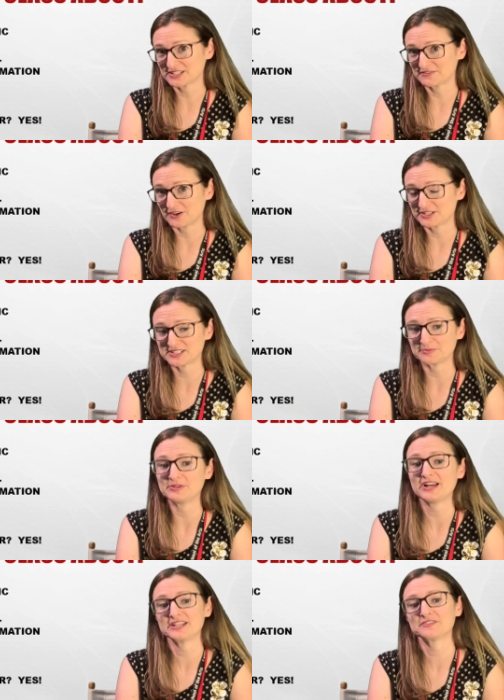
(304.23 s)
as far as
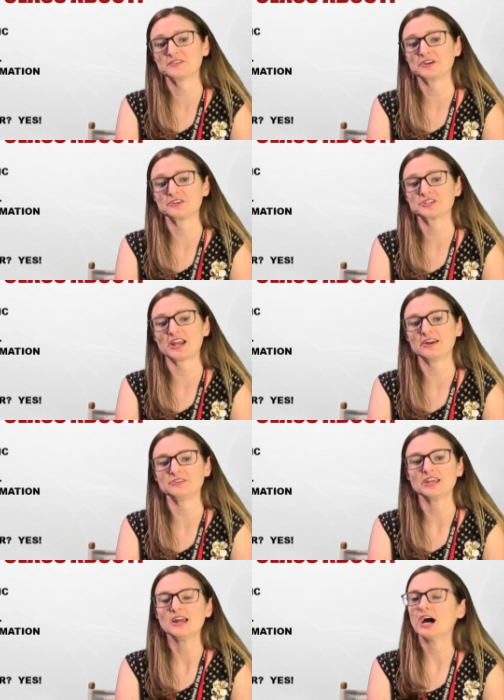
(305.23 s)
supplies for your child.
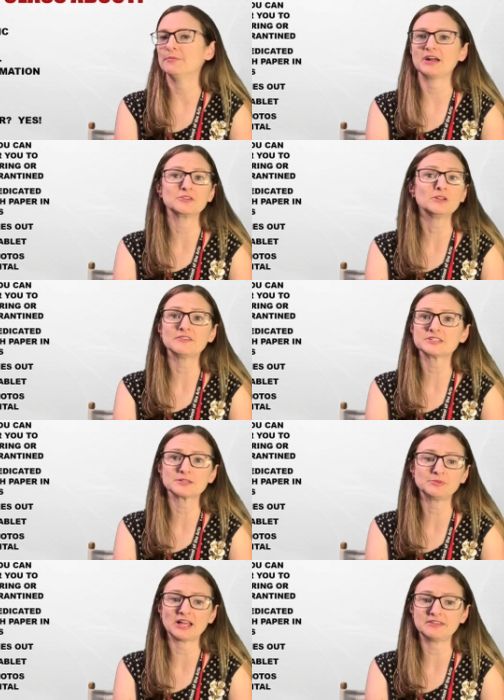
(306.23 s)
I don't have a
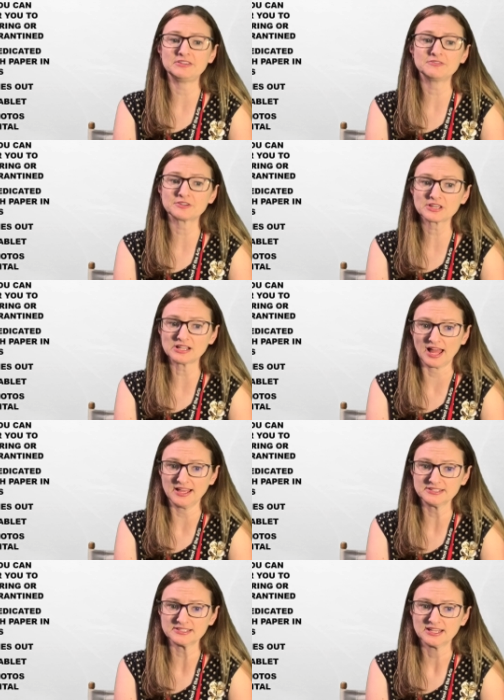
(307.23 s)
supply fee for the
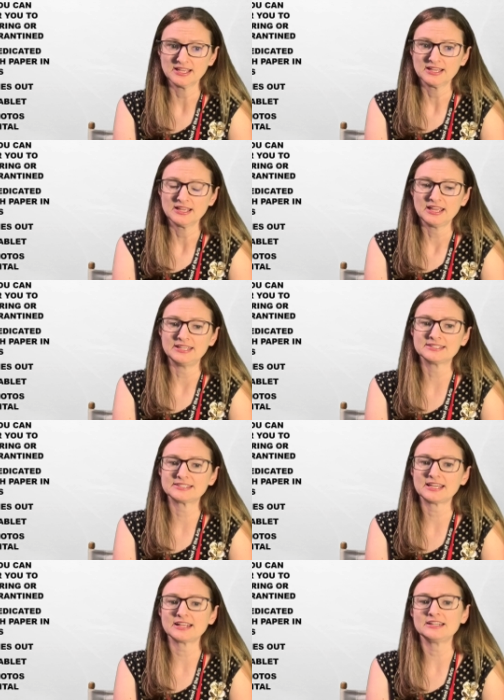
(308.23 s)
class.
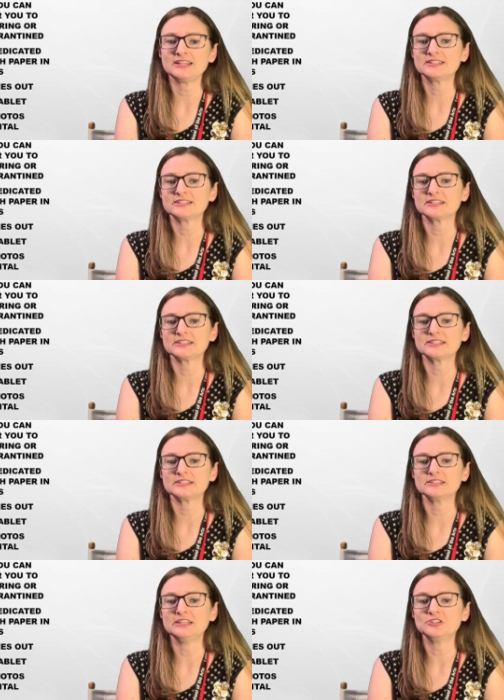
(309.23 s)
Instead, I need
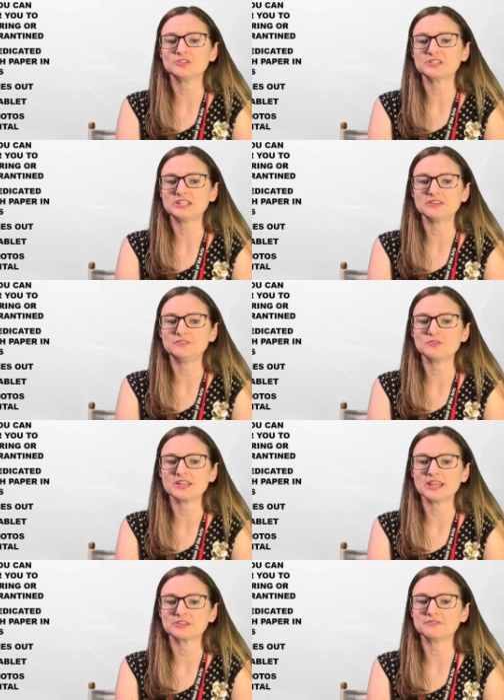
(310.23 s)
you to see if you
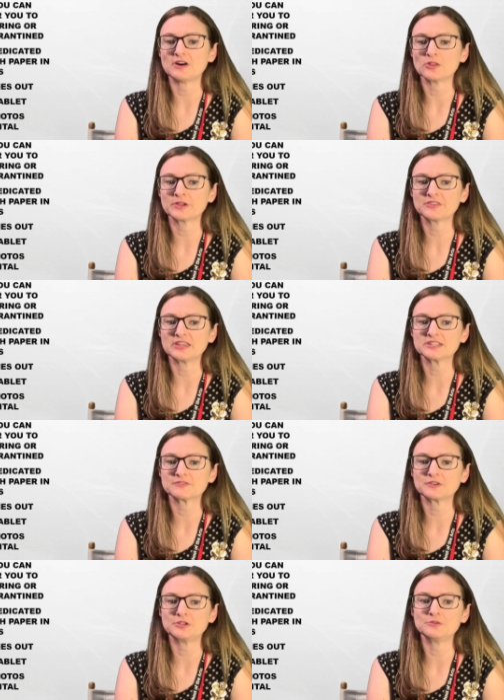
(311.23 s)
can get the following things
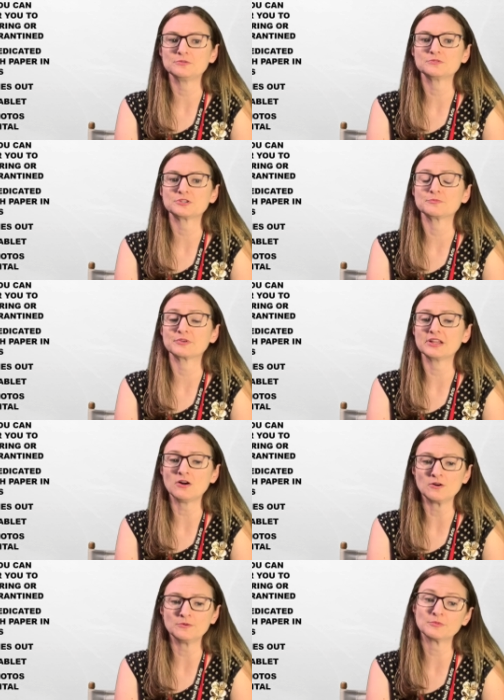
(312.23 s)
for you to bring
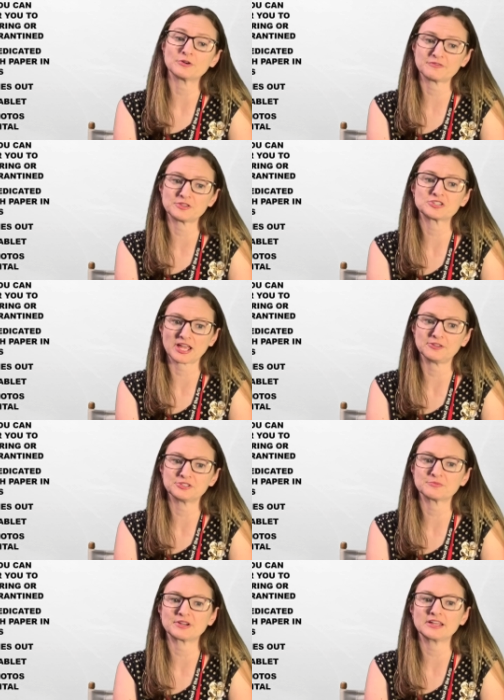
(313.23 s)
home or for the child
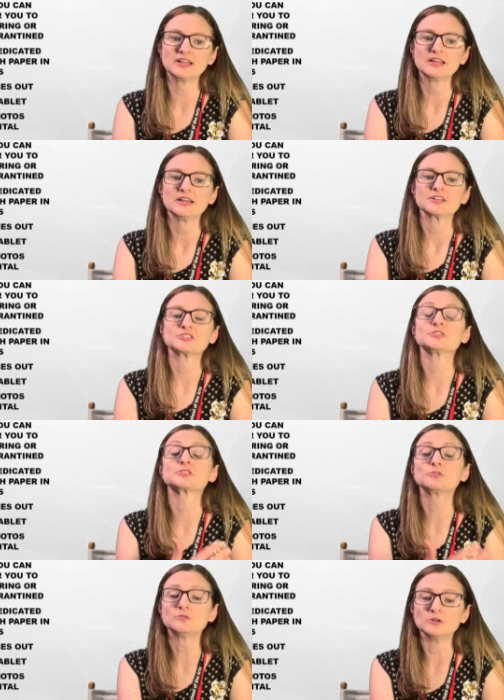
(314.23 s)
to bring to
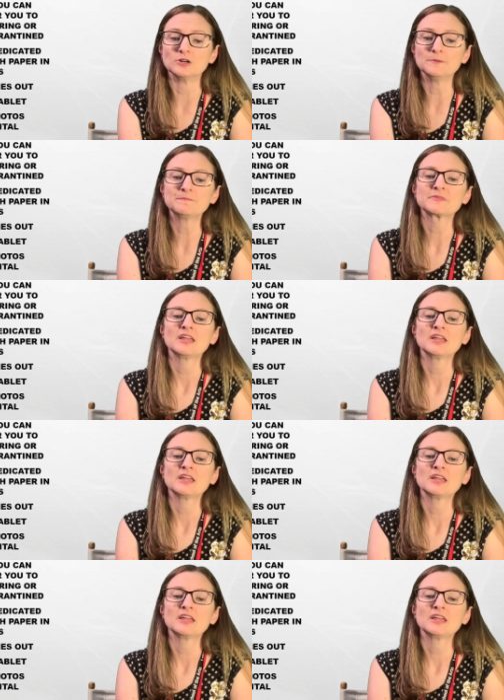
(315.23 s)
school